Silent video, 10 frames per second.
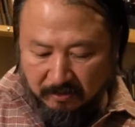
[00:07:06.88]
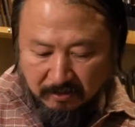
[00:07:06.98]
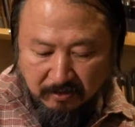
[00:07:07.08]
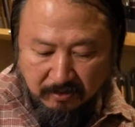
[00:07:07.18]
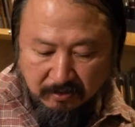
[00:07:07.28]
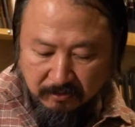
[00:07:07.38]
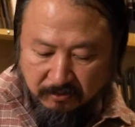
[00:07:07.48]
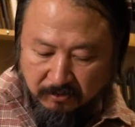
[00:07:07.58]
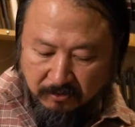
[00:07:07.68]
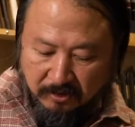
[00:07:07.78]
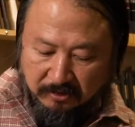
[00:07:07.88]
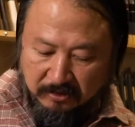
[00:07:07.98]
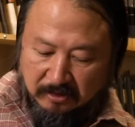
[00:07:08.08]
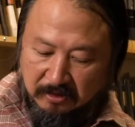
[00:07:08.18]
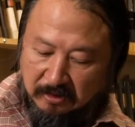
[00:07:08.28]
You can
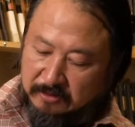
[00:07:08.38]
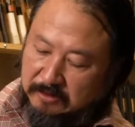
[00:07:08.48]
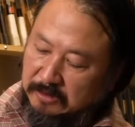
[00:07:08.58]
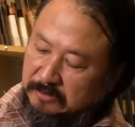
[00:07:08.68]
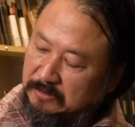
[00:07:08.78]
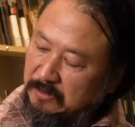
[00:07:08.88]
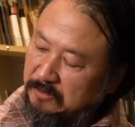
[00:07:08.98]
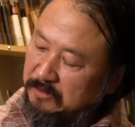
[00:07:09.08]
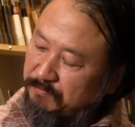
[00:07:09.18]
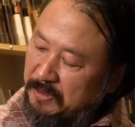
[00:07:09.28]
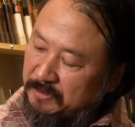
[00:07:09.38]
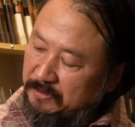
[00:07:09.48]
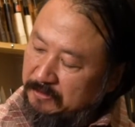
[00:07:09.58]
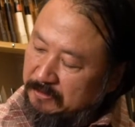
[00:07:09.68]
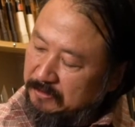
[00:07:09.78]
see the
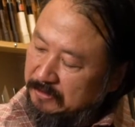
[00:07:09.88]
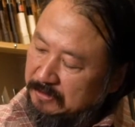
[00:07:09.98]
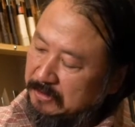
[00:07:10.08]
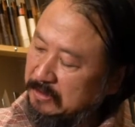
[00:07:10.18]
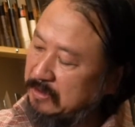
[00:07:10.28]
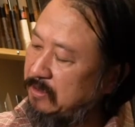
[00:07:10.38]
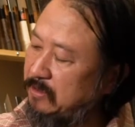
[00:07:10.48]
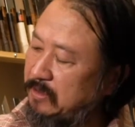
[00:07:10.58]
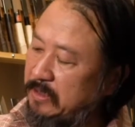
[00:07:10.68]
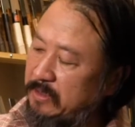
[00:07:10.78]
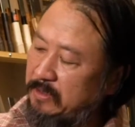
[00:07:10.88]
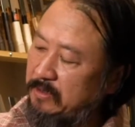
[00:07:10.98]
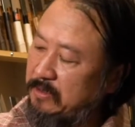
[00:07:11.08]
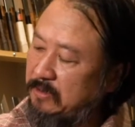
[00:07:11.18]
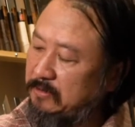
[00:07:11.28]
spine
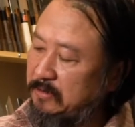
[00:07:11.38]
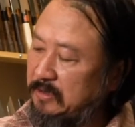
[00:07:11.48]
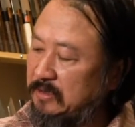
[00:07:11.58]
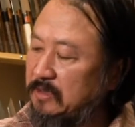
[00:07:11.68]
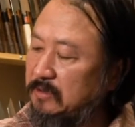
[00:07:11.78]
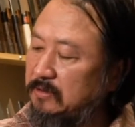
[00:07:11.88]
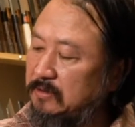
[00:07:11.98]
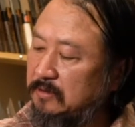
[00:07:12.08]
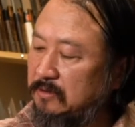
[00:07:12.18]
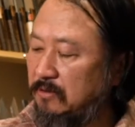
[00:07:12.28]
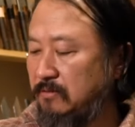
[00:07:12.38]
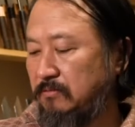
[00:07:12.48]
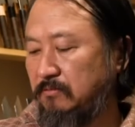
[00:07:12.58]
and the thickness. So.